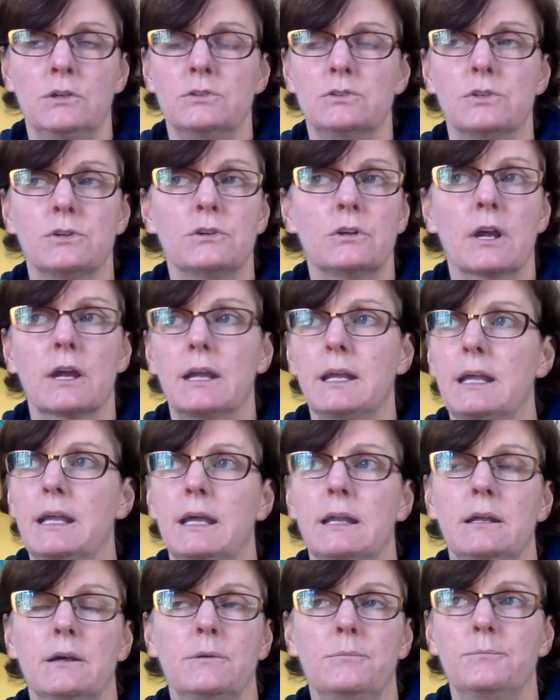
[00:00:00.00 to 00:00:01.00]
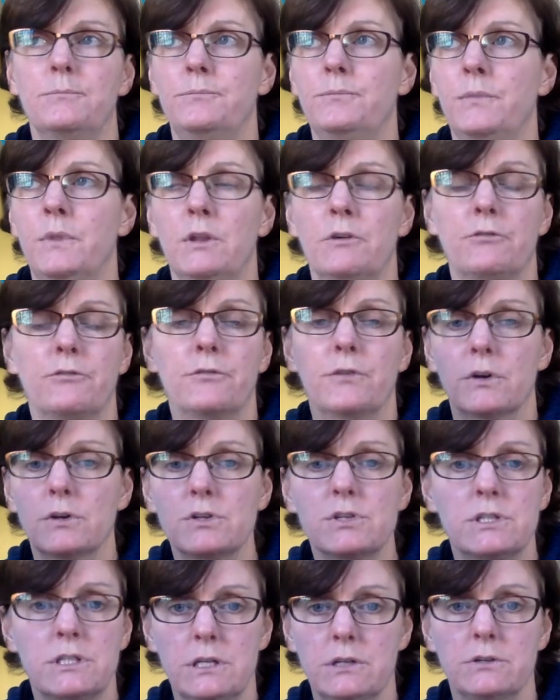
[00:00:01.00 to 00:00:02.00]
So you're not going to get a
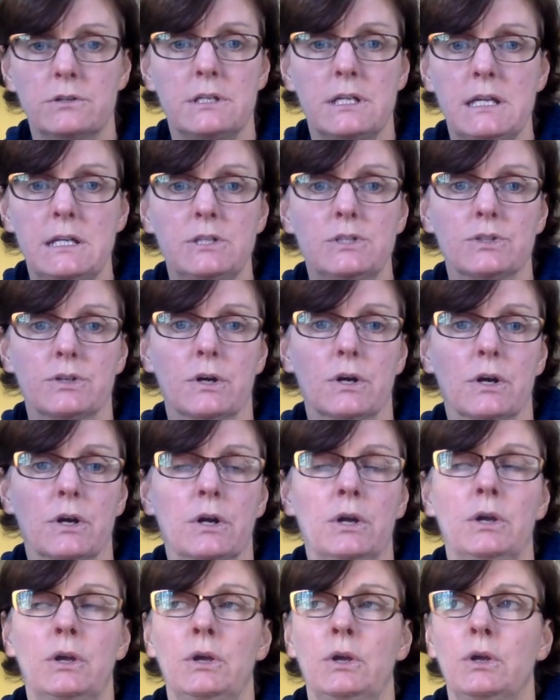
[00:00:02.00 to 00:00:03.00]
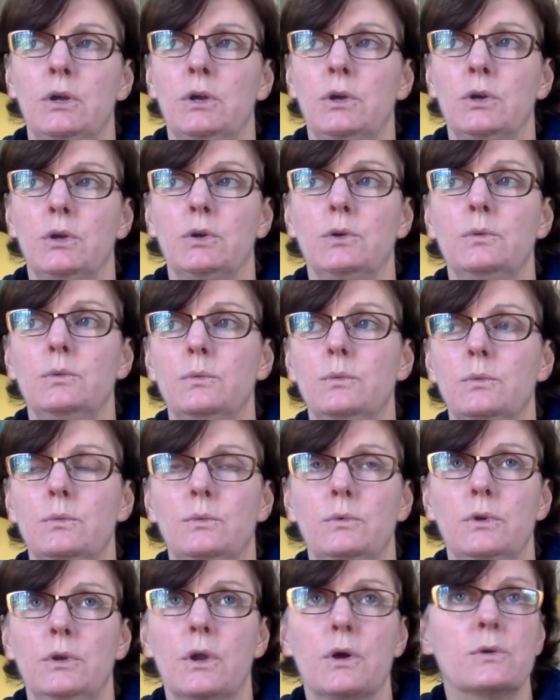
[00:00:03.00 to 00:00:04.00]
first-year teacher who
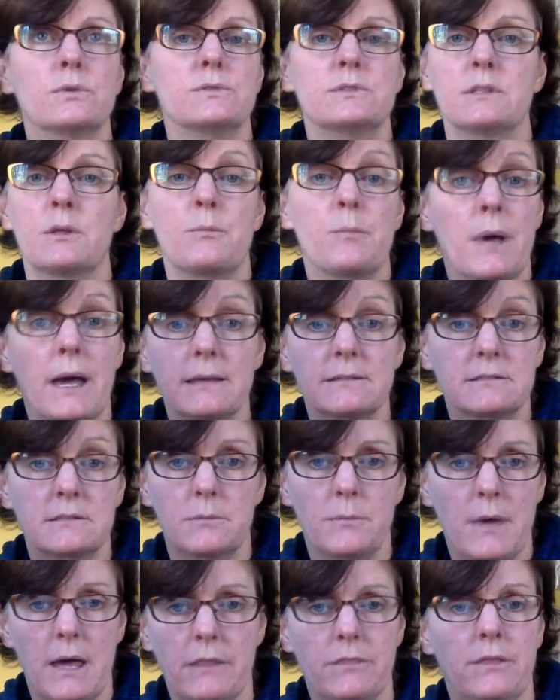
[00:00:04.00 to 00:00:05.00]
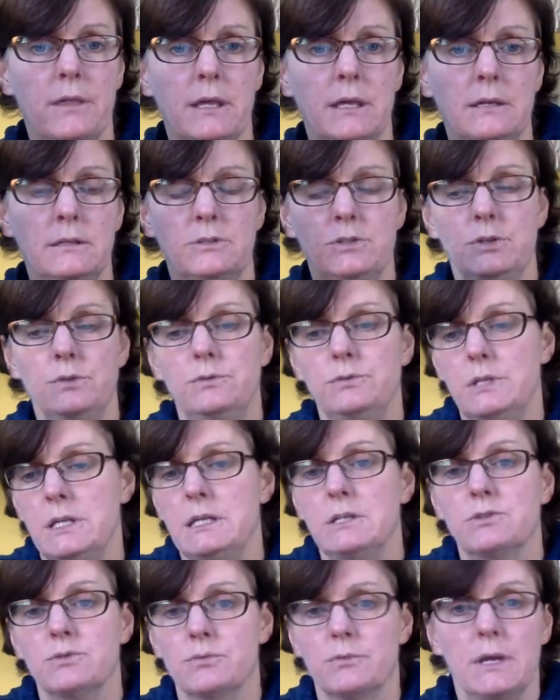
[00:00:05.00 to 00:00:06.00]
knows the best method to
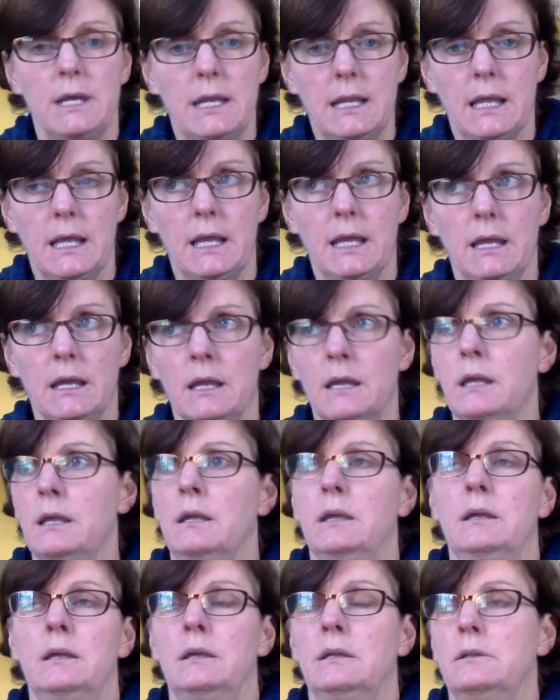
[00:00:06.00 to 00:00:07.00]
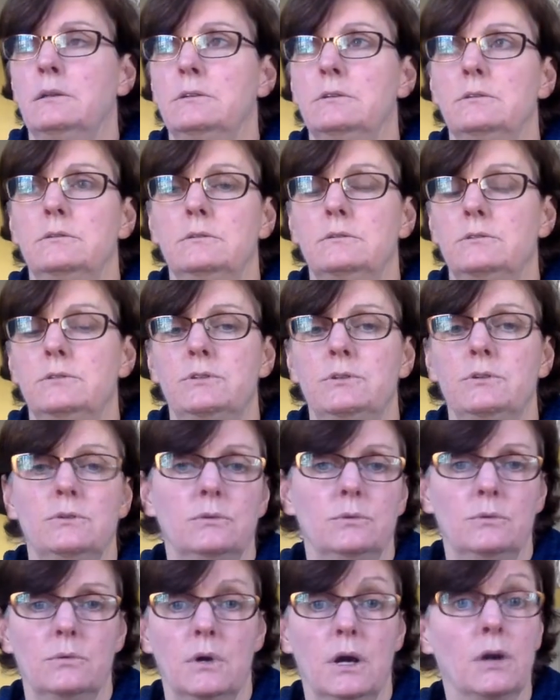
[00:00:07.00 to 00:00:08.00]
teach reading
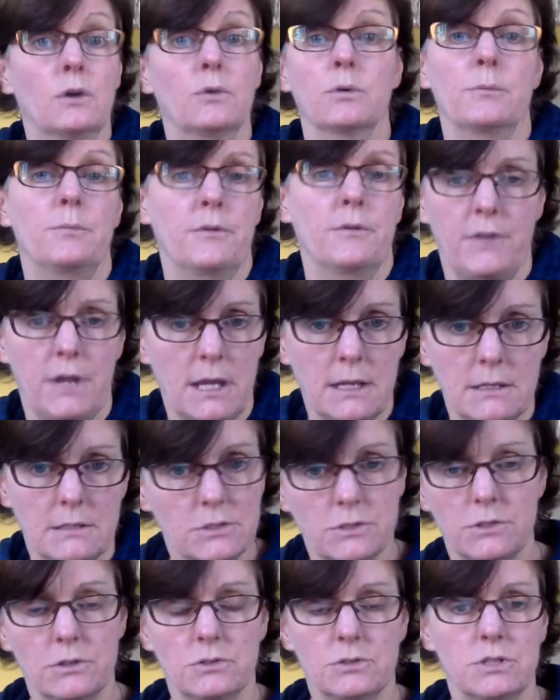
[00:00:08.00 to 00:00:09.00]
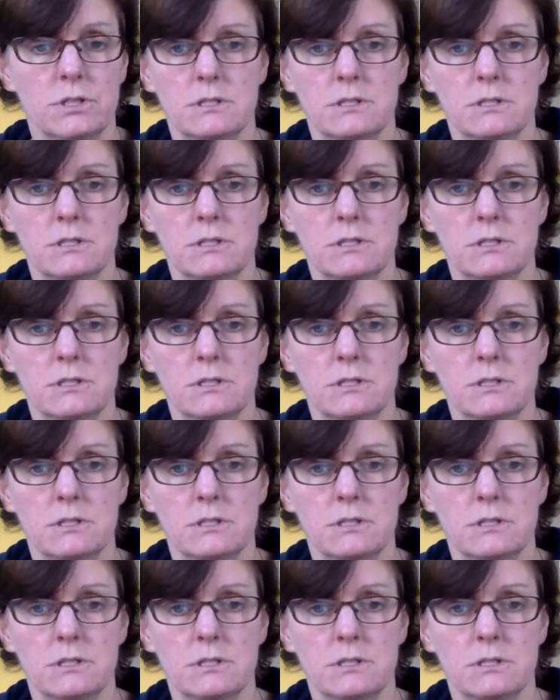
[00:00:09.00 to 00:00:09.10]
to a group of kids.